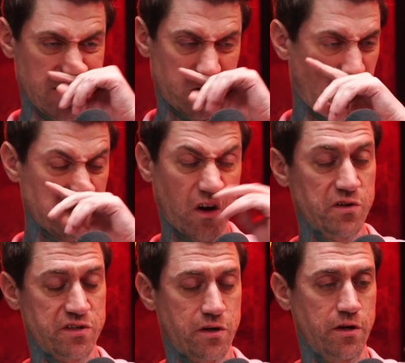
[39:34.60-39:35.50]
So I was
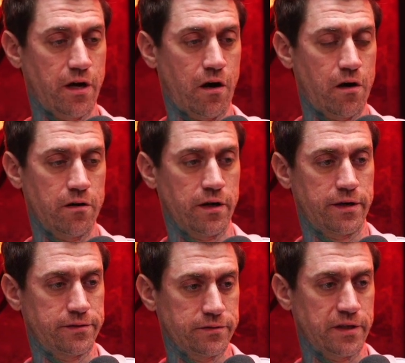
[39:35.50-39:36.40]
always good at art, like
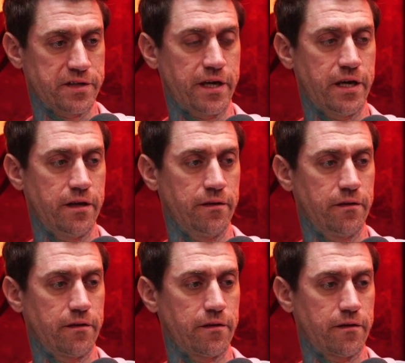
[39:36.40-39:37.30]
as a kid, and
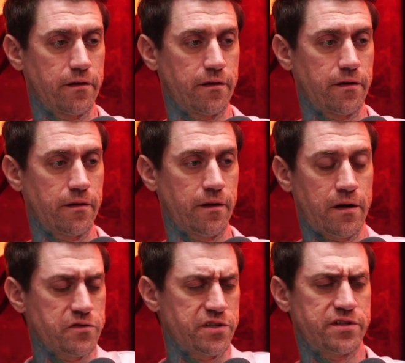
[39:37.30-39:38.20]
then
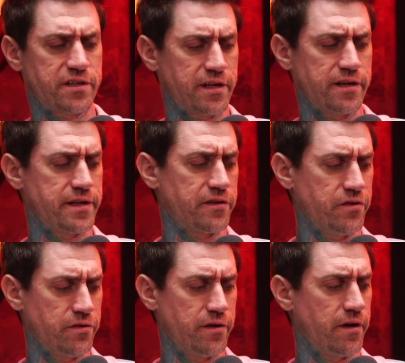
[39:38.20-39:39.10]
I was just getting
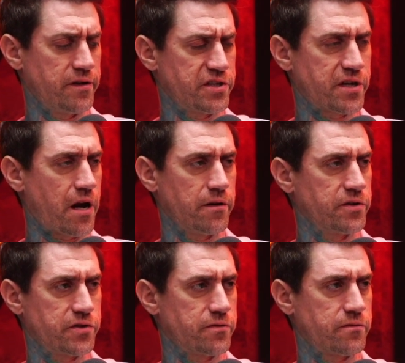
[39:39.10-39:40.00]
tattooed, and I just kind of
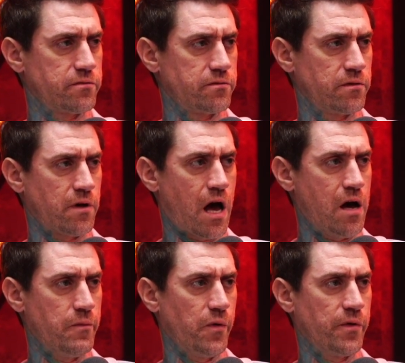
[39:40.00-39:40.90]

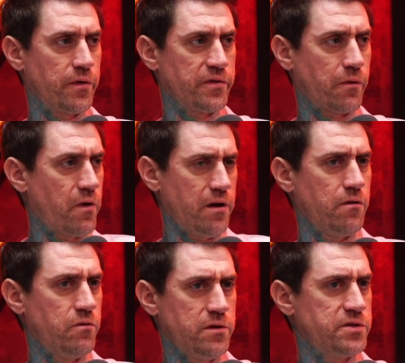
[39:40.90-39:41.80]
aha moment where I was like,
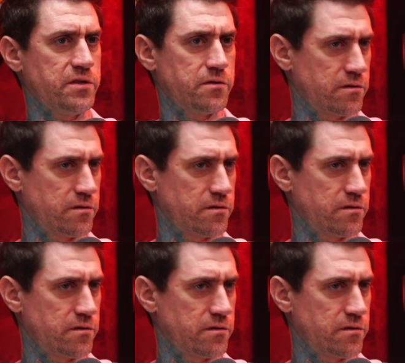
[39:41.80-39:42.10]
what is this?